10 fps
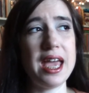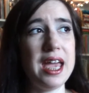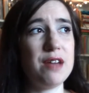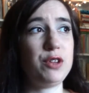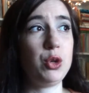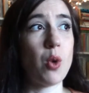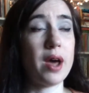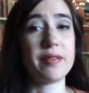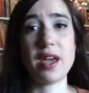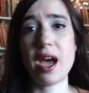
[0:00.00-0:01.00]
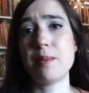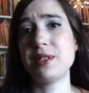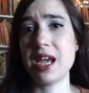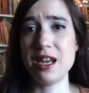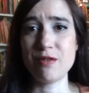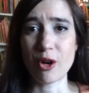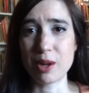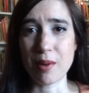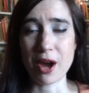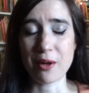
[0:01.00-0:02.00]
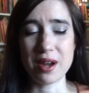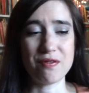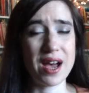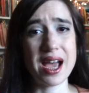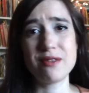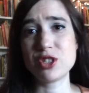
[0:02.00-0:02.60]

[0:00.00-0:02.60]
If you want the update and you've already bought grade 5,